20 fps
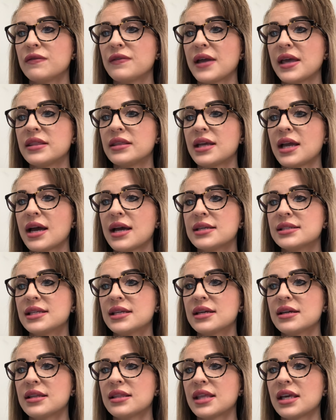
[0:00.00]
and the
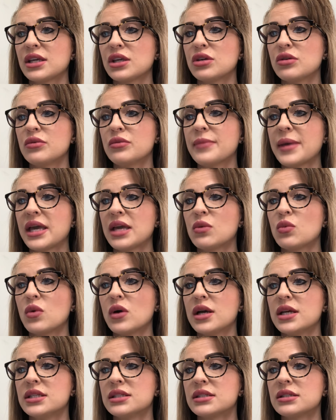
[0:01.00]
idea that you may
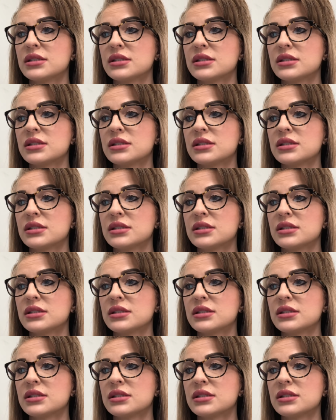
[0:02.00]
want